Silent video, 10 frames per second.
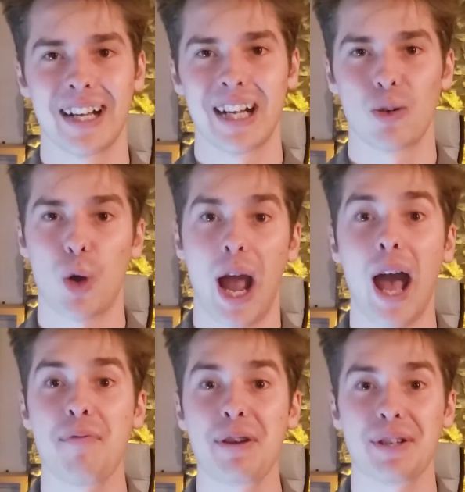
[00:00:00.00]
were
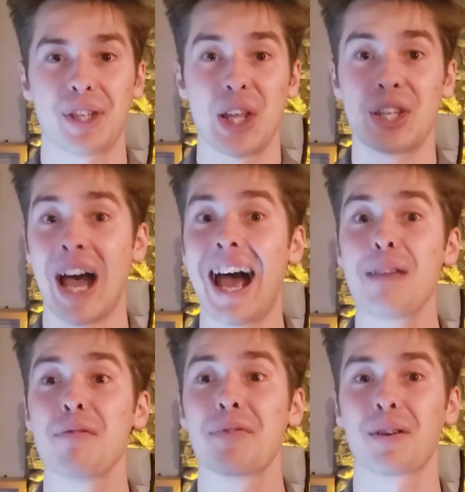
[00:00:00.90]
having just the time
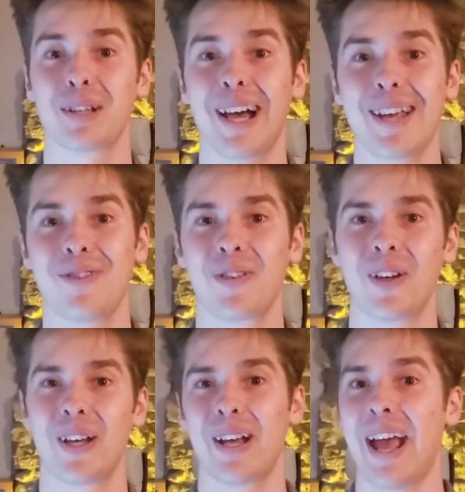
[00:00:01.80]
of their life
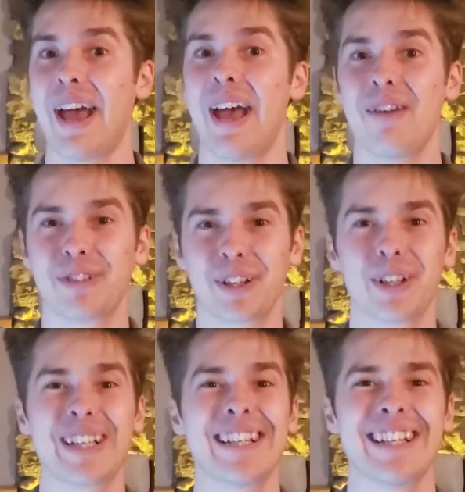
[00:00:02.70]

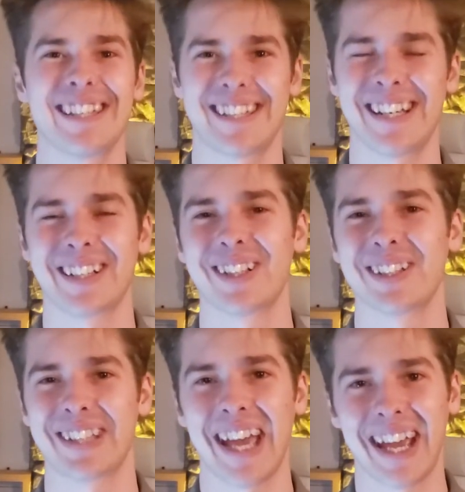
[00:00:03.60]
every single
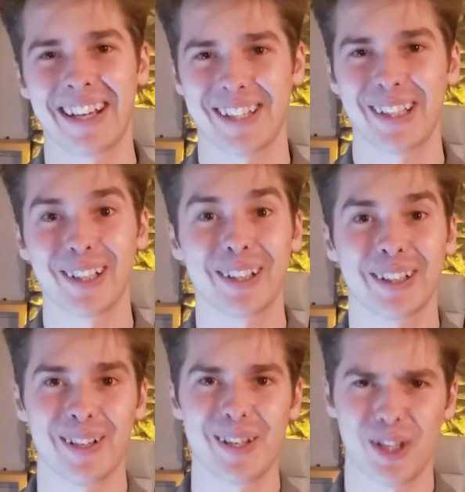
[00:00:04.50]
day, because I'd look at their
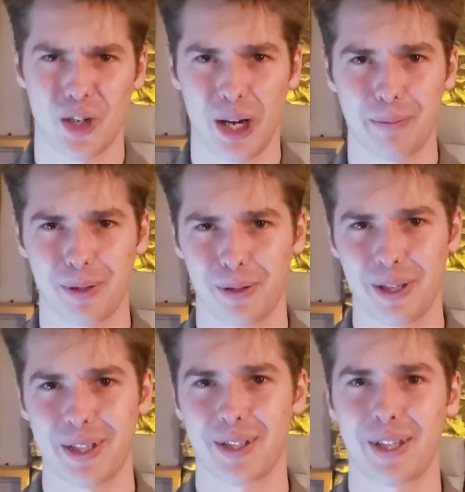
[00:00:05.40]
Instagram
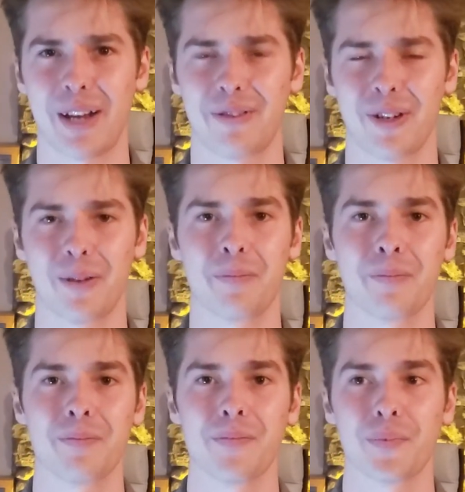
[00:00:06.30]
stories and stuff, or
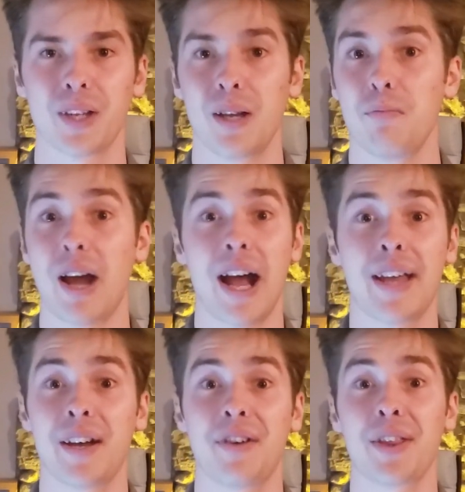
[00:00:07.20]
I'd
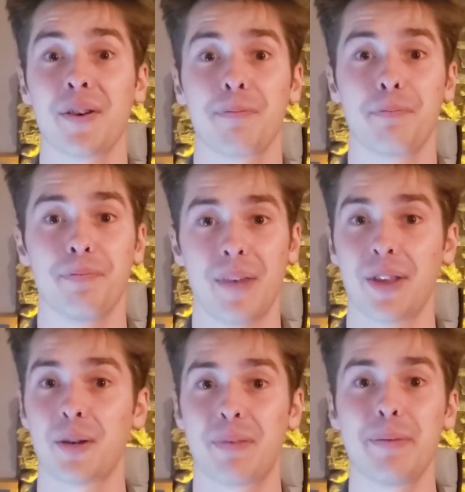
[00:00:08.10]
have
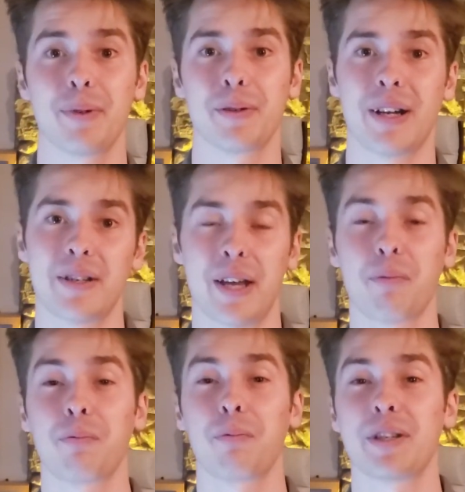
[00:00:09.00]
other people who I
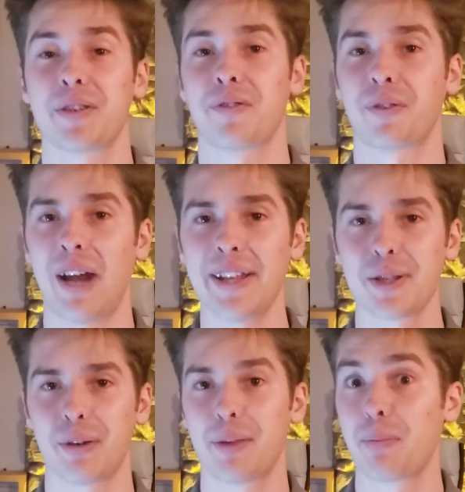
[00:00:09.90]
wasn't friends
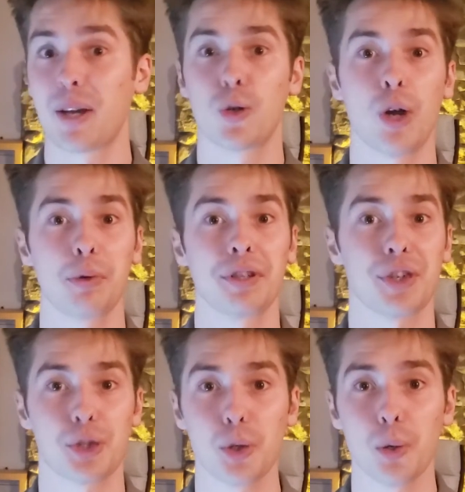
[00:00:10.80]
with, but who I went to
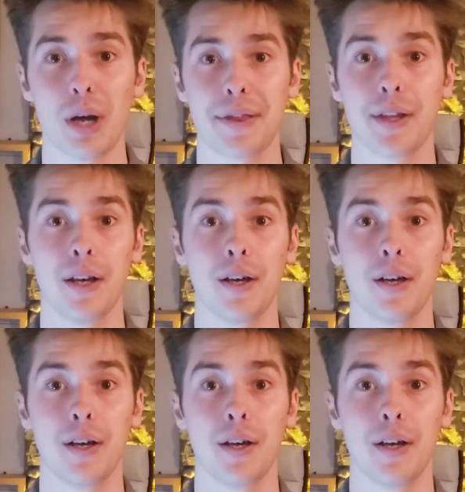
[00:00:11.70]
school with,